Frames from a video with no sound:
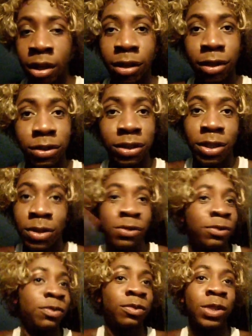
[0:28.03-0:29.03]
So
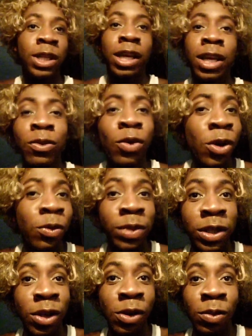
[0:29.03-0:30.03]
it won't be
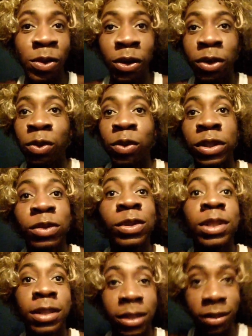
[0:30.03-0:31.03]
no more Xhris with the
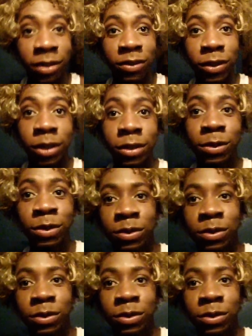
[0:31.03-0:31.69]
next videos.